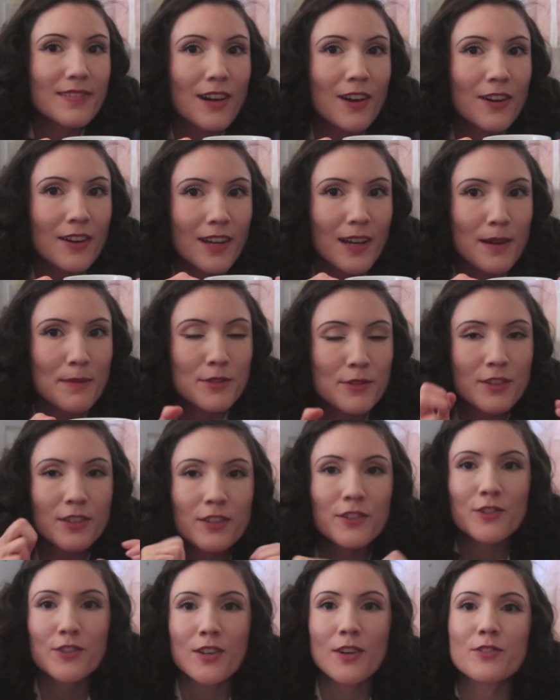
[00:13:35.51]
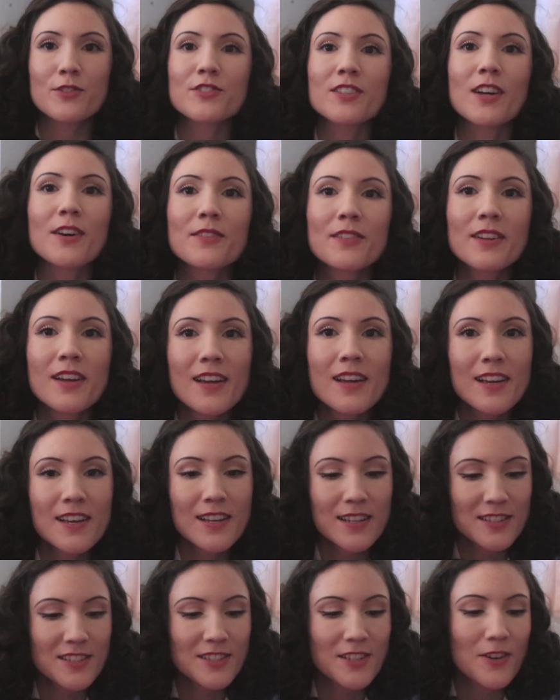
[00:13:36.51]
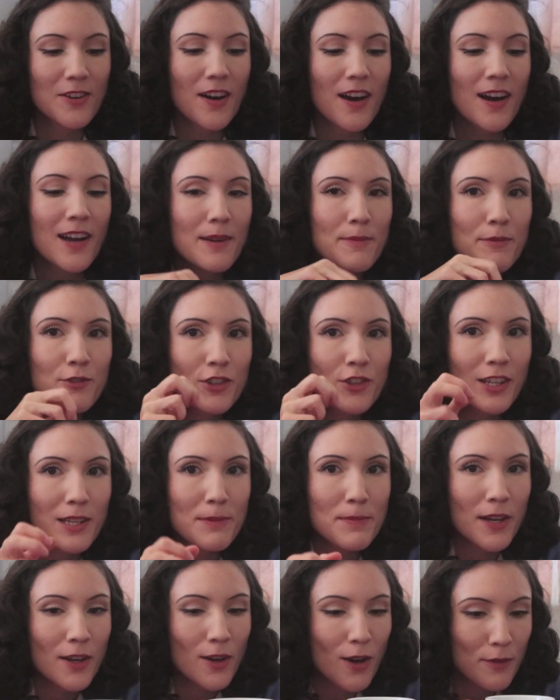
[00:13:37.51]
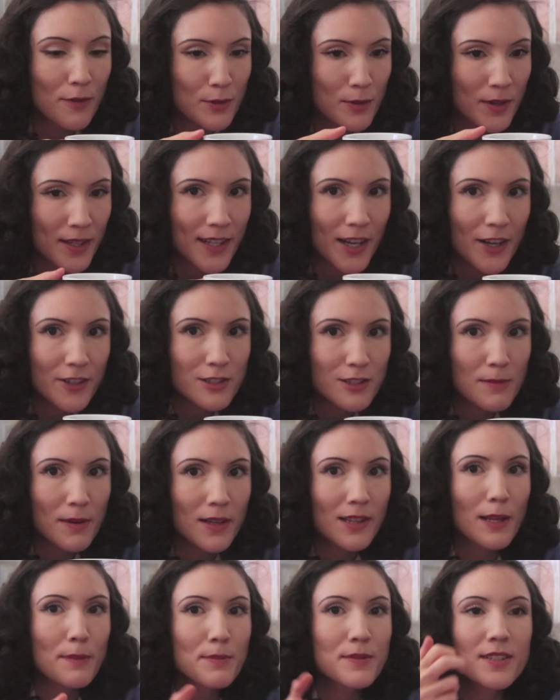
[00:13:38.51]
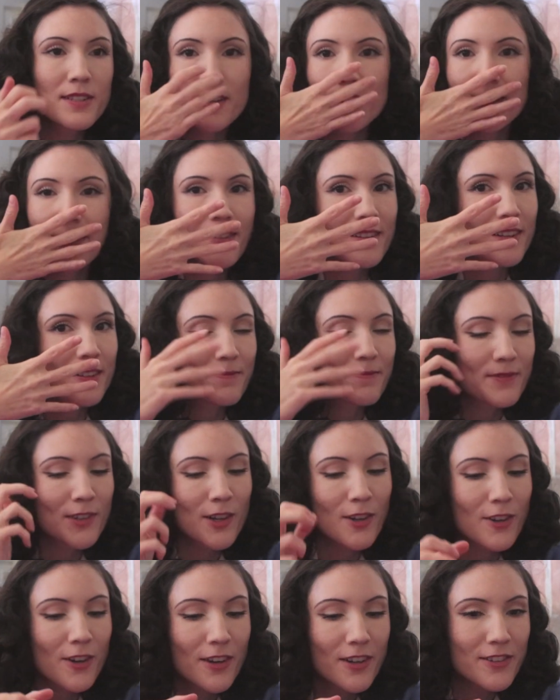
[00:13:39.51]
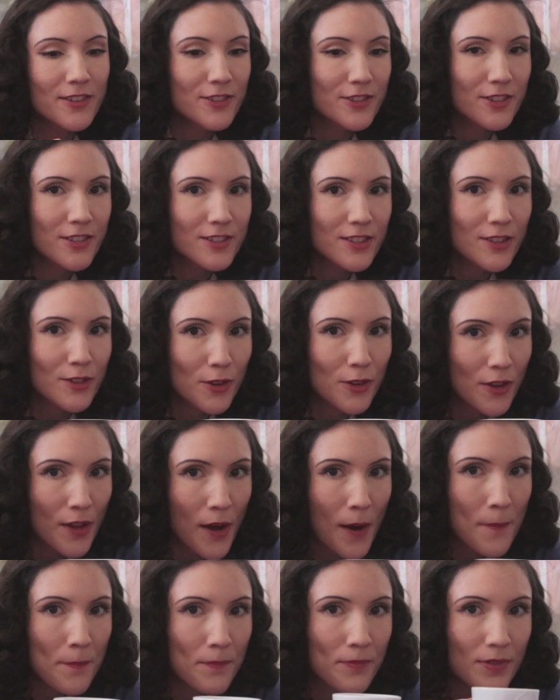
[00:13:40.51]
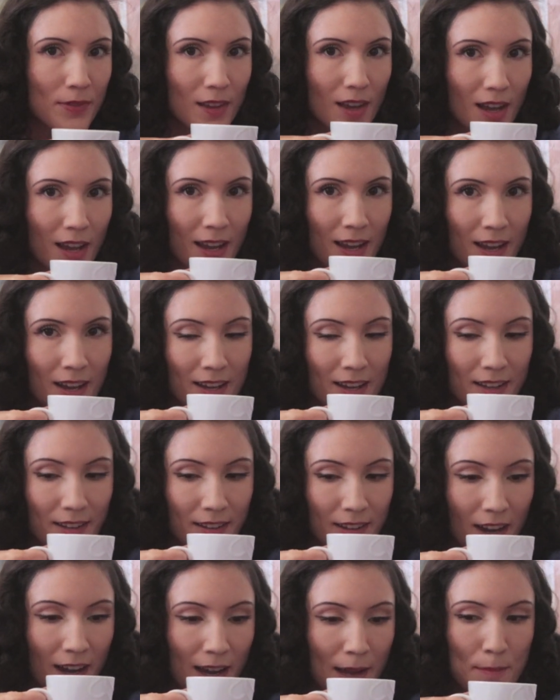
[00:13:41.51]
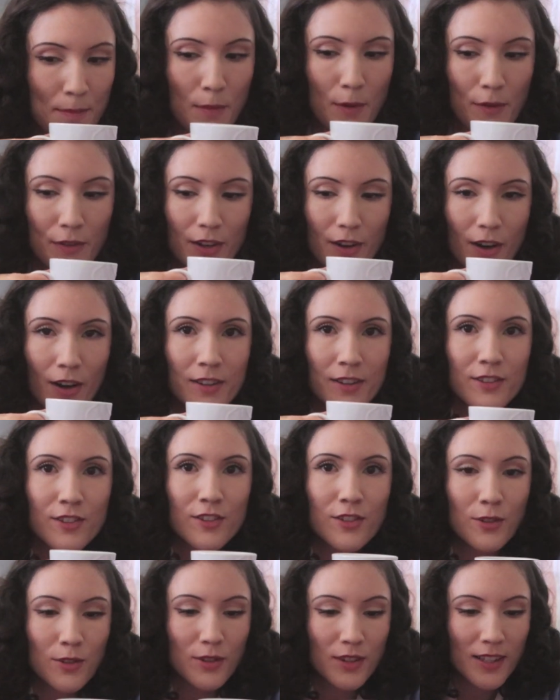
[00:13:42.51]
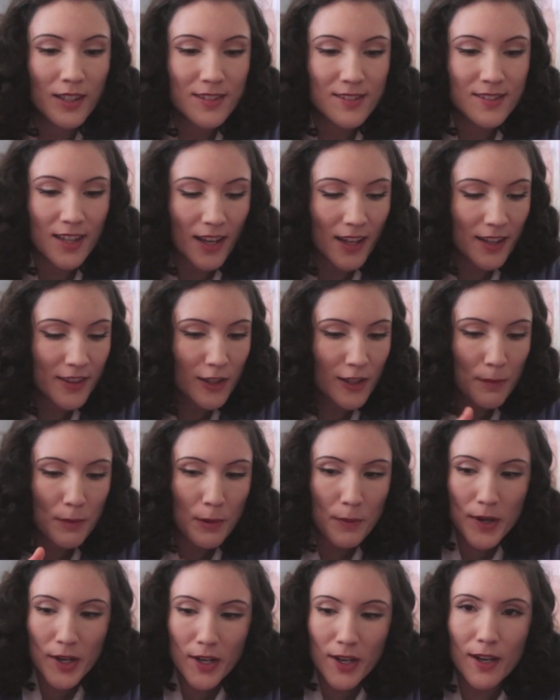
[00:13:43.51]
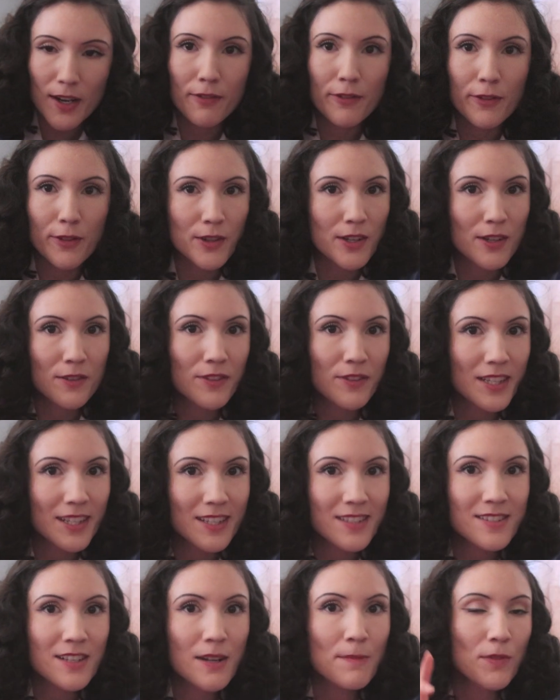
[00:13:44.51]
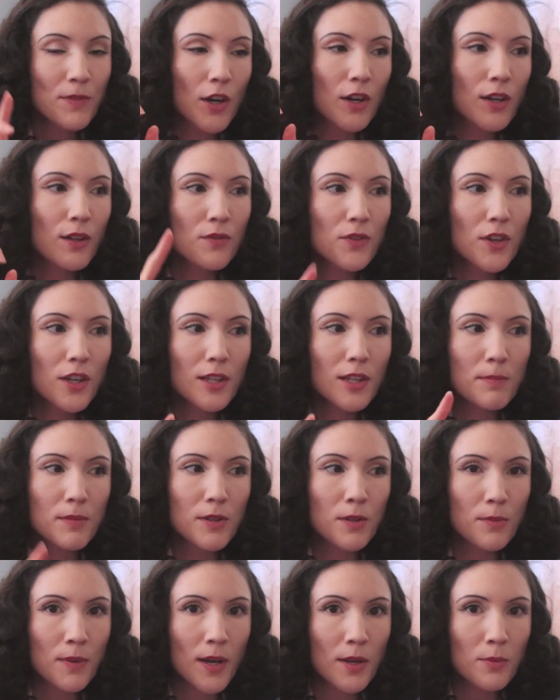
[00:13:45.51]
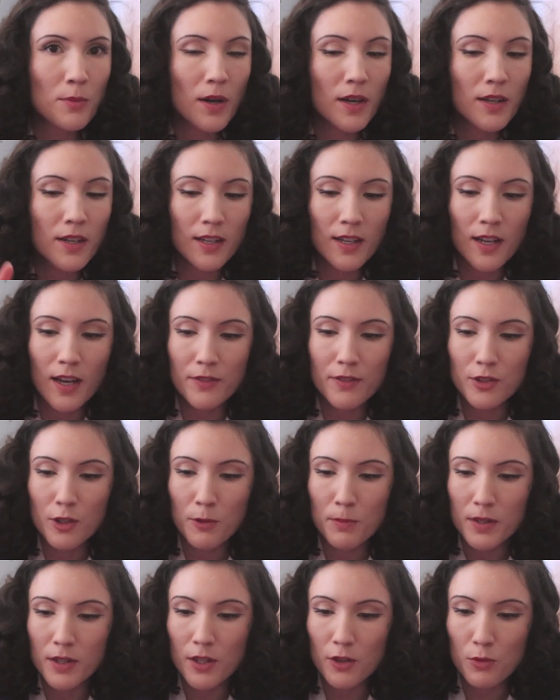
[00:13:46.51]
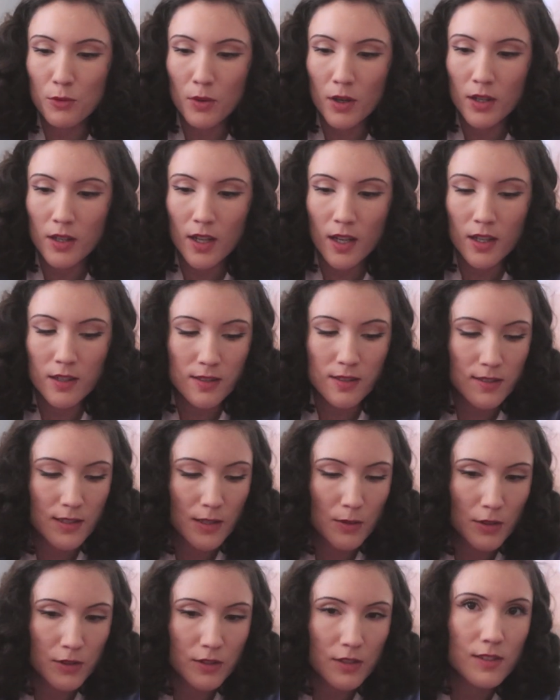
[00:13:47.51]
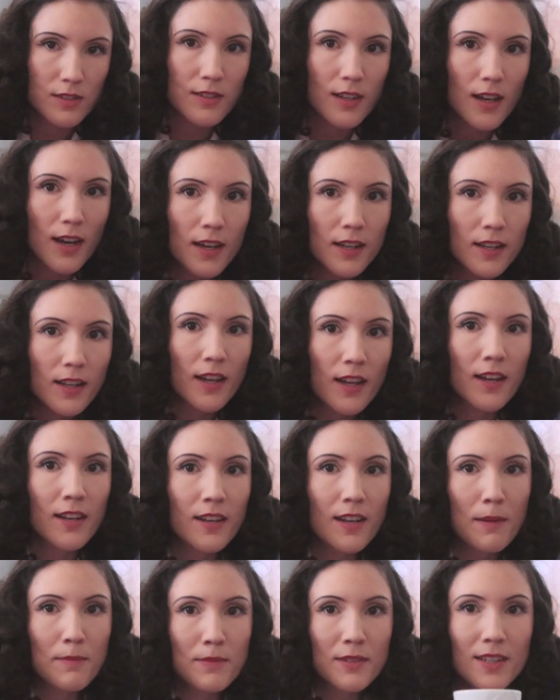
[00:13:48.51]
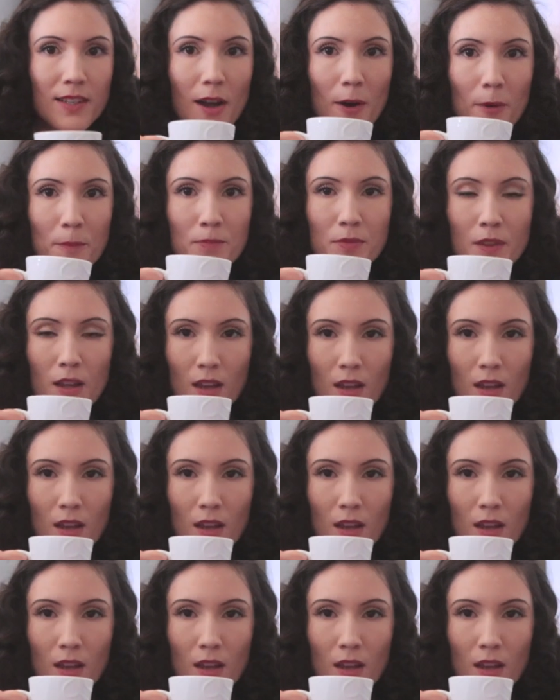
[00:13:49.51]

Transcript: Okay, I'm just gonna crouch down. So I'm drinking my coffee right now, so my lipstick is like all gone. Just ignore that. And I'm moving on to the second Tupperware. I have 3 of these. I already filled up the red one, and I have to open this one and see what's inside and empty it out.